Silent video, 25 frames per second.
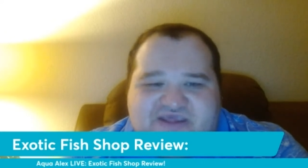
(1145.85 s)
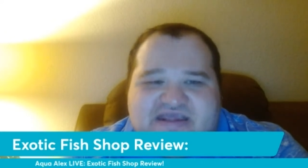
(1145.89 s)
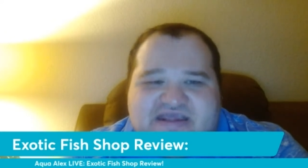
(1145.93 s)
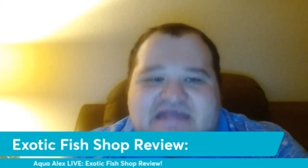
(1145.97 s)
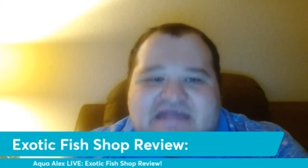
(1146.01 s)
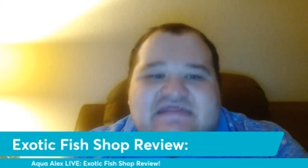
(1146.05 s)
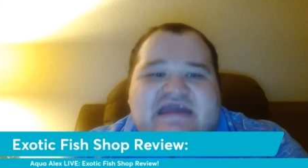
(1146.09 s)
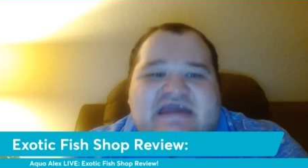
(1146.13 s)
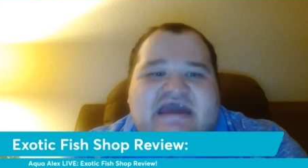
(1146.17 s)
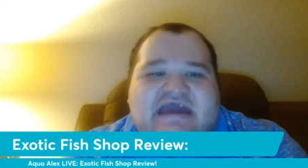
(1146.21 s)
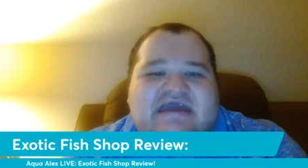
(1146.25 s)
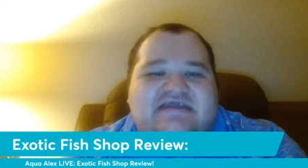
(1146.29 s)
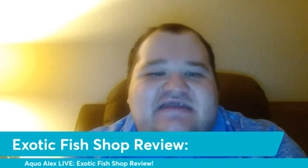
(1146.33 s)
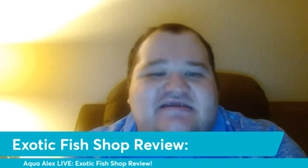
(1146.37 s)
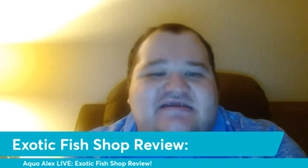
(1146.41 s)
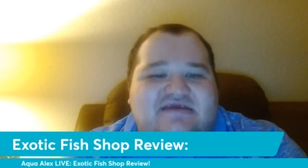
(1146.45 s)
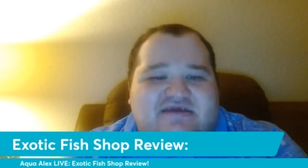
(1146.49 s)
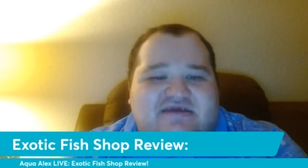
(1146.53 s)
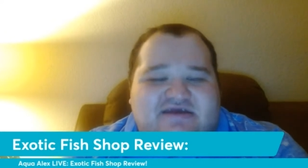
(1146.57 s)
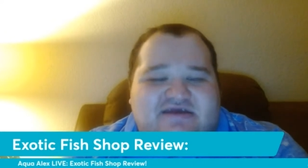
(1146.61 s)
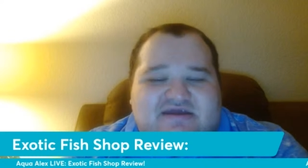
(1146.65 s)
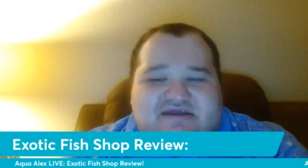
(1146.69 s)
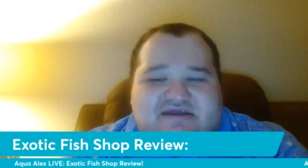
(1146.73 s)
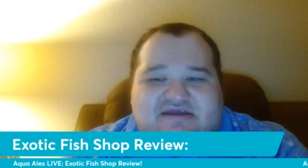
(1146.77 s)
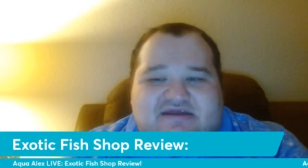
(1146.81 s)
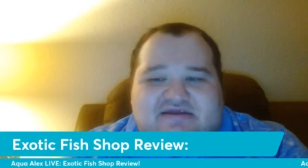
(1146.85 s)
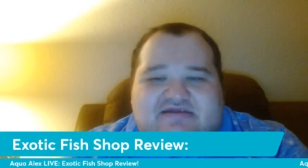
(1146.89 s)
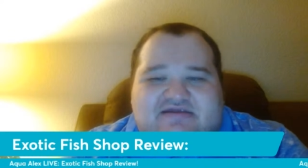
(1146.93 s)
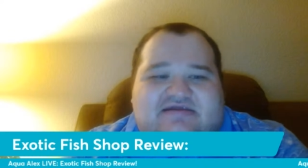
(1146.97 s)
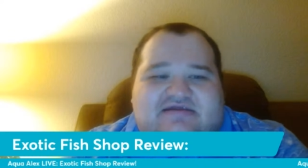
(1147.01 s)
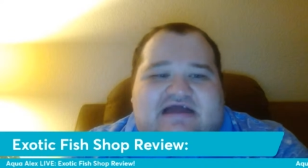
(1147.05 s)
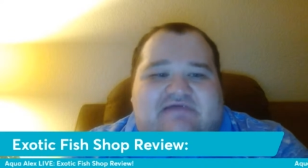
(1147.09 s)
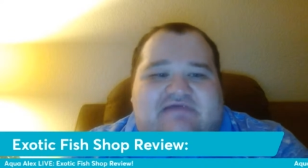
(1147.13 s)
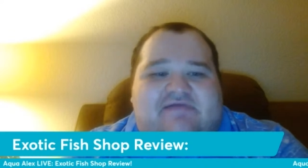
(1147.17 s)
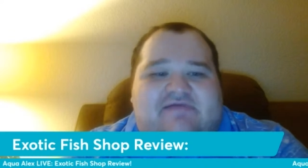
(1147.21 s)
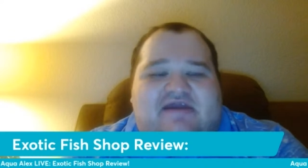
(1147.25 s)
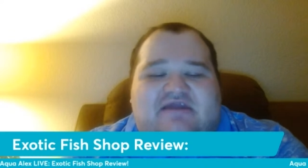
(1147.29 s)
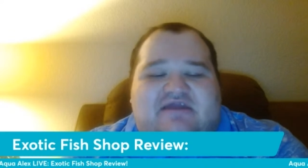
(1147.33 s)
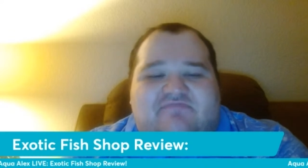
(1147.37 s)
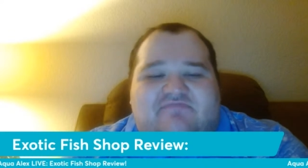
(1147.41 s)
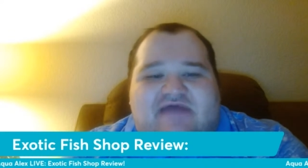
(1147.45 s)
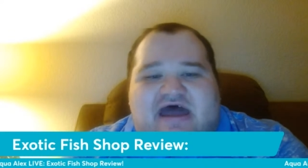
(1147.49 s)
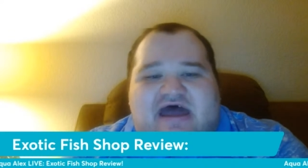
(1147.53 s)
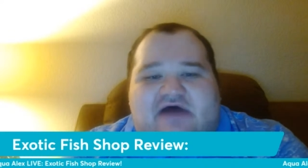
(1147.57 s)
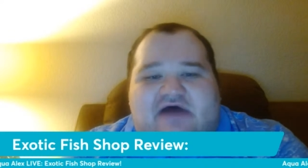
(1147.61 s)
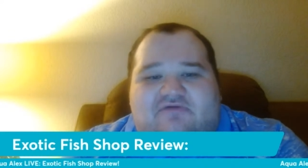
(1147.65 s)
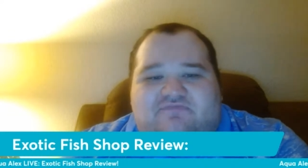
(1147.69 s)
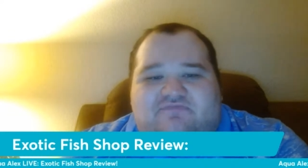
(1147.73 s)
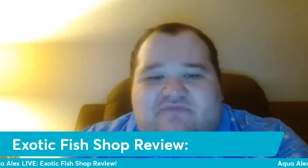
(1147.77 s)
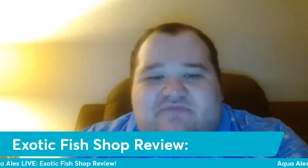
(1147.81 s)
And then I let him
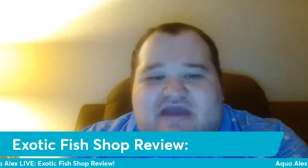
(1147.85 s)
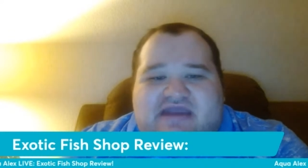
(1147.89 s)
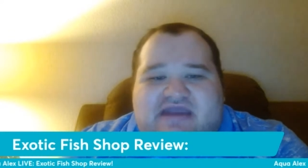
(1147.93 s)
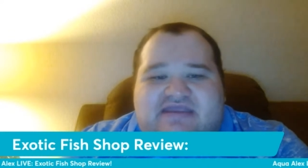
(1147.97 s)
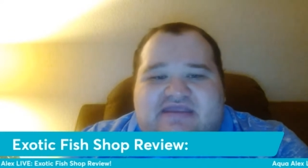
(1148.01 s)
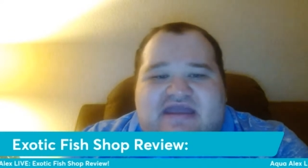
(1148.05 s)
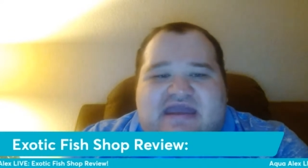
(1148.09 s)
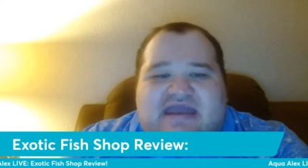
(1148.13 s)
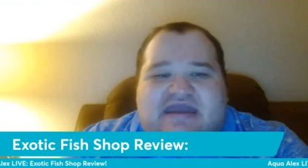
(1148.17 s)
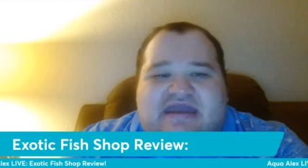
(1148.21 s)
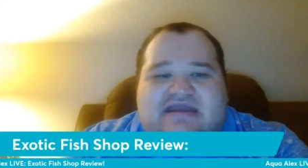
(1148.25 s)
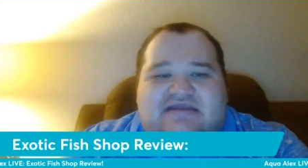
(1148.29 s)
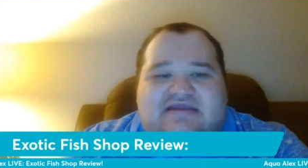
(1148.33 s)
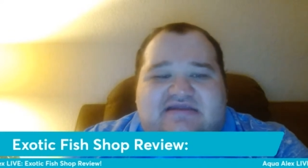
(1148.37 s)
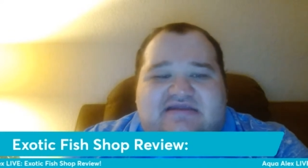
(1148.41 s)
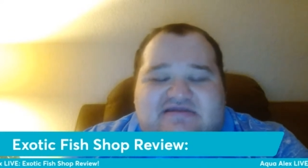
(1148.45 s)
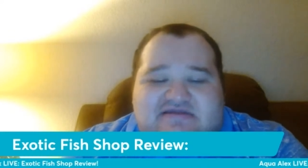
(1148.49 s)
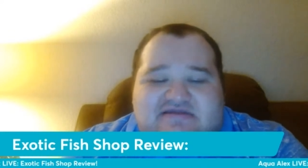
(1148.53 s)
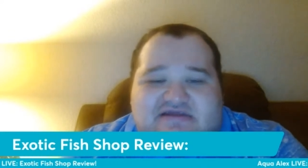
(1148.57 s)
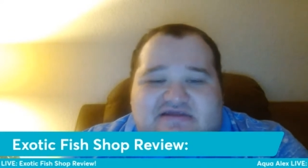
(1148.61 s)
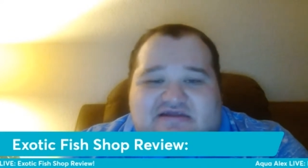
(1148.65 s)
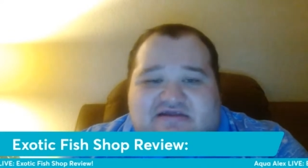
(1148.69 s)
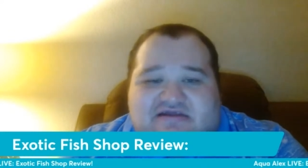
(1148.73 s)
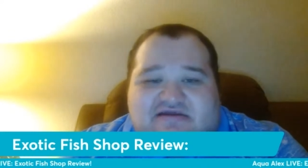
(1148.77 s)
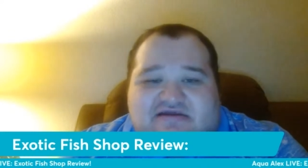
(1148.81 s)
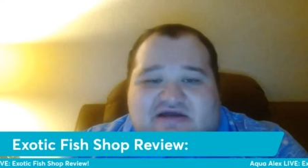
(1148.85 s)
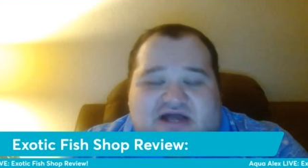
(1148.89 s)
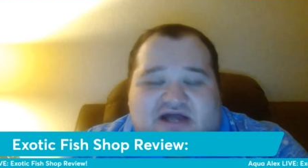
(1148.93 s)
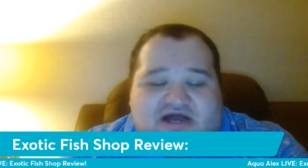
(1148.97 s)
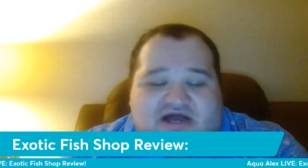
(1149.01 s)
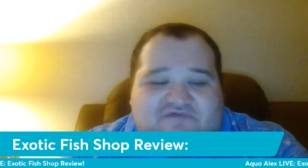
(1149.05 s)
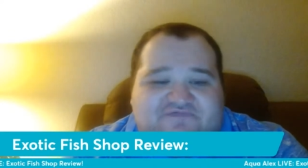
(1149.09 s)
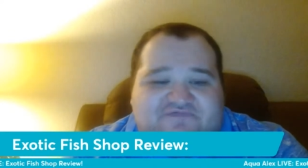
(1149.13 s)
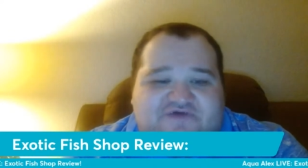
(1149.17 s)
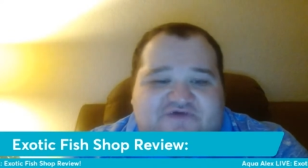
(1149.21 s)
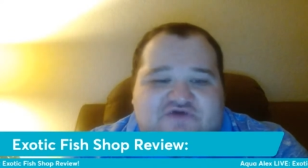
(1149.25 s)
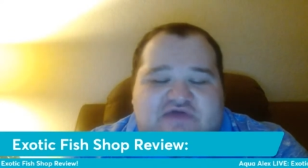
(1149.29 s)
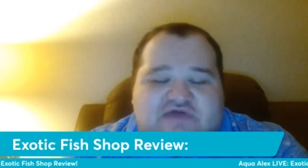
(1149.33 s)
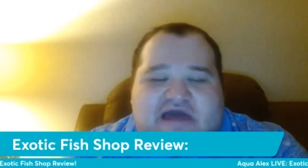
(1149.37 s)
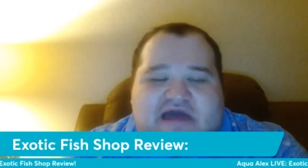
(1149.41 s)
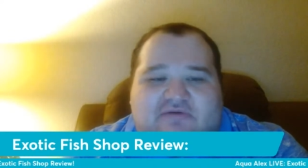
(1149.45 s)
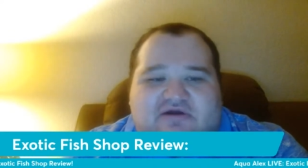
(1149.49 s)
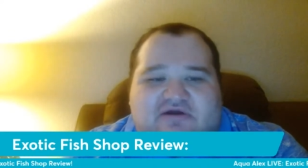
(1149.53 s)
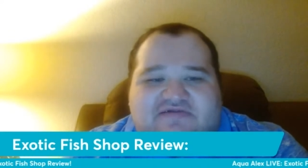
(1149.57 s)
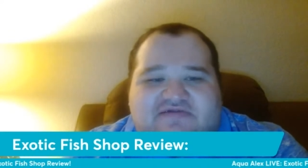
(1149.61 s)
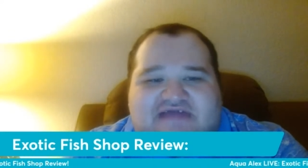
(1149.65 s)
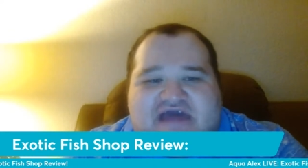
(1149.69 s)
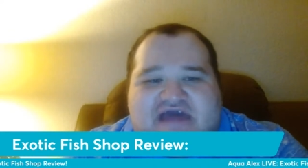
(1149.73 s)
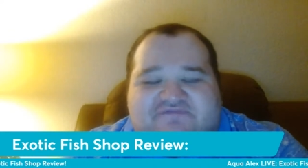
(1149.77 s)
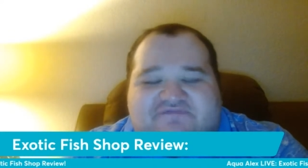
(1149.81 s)
out, and then a few
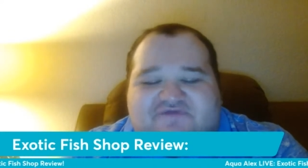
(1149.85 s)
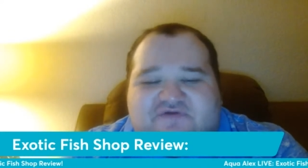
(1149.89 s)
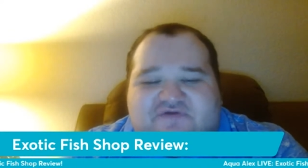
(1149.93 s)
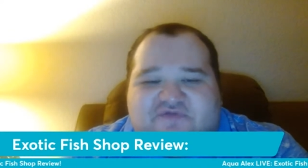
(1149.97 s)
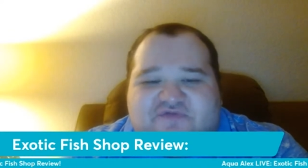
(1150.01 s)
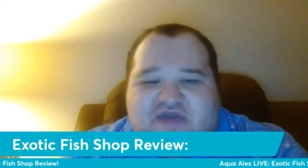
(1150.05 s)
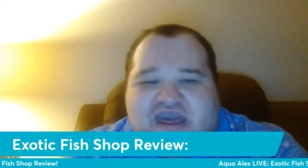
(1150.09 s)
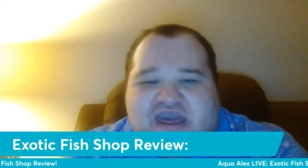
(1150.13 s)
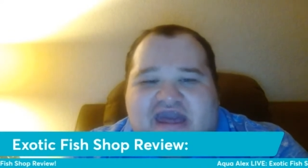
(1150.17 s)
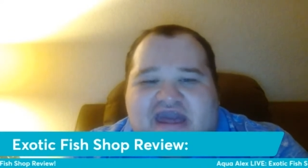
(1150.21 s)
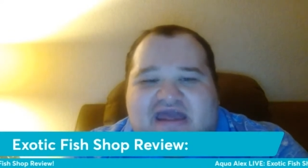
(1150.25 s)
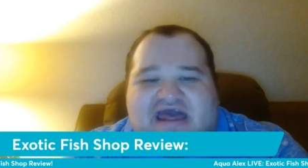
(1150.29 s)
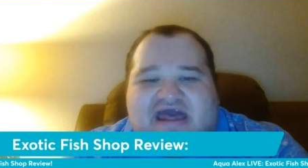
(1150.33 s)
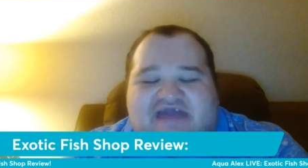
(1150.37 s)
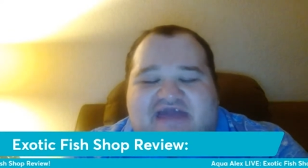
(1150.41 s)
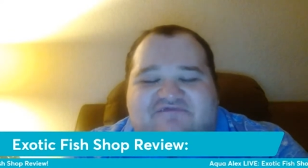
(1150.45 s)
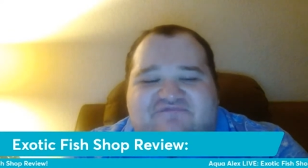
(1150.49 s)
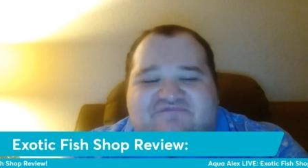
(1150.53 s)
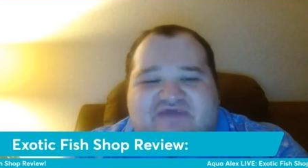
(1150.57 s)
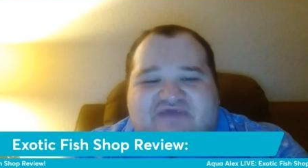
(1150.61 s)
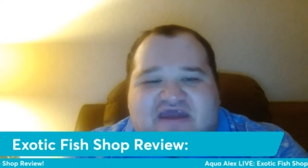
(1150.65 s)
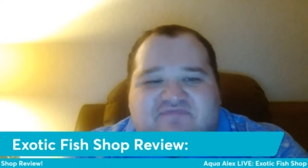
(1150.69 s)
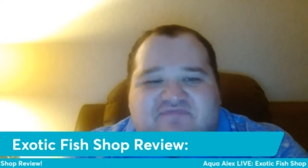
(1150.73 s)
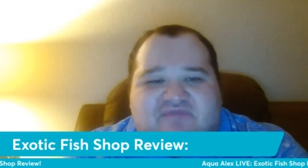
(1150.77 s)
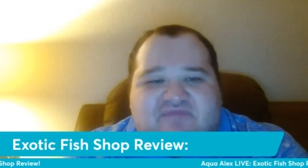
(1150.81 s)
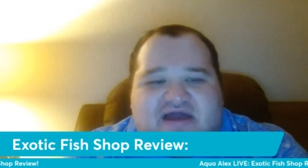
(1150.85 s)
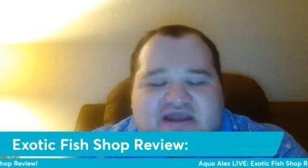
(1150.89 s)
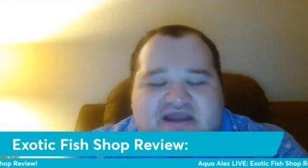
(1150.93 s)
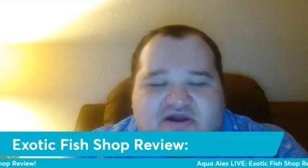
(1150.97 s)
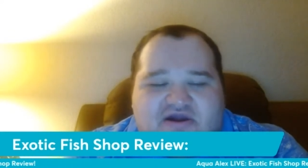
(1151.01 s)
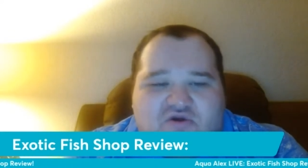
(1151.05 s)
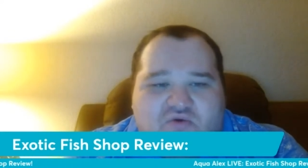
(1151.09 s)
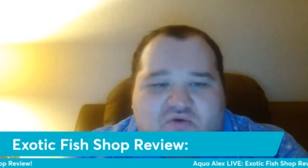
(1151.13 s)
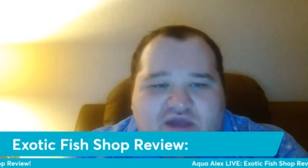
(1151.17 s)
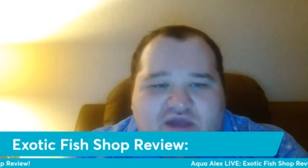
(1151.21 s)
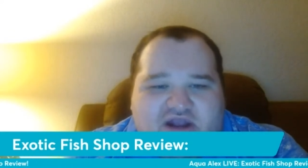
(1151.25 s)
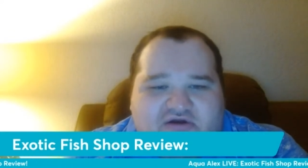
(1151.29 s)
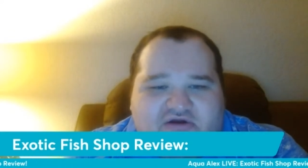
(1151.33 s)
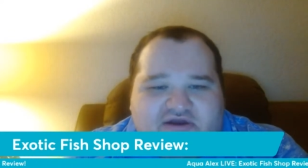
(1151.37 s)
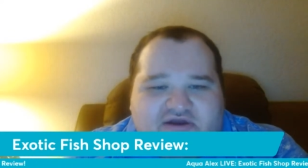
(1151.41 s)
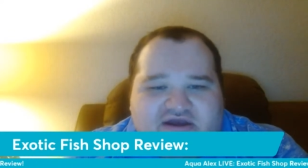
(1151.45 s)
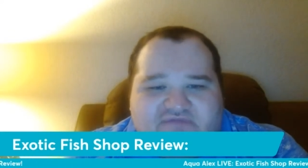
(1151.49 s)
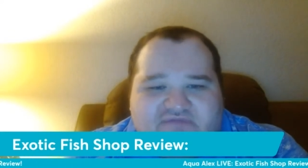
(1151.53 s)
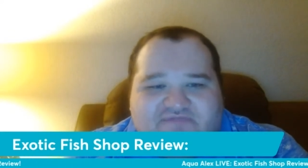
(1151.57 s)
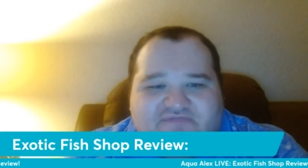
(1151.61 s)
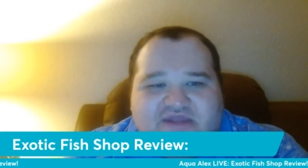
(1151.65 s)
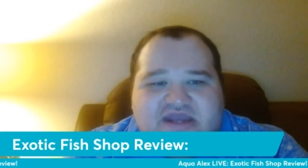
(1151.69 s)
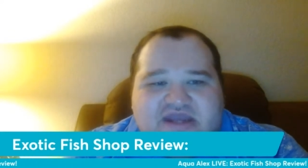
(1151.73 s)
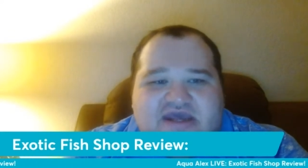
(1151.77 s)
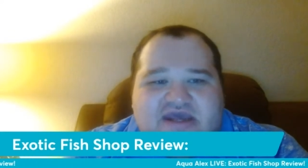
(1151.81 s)
hours after that, I fed my
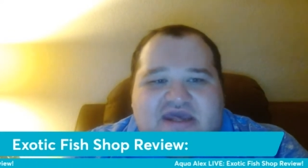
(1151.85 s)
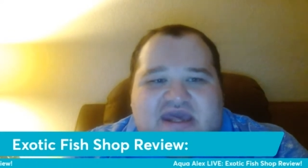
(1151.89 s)
aquarium,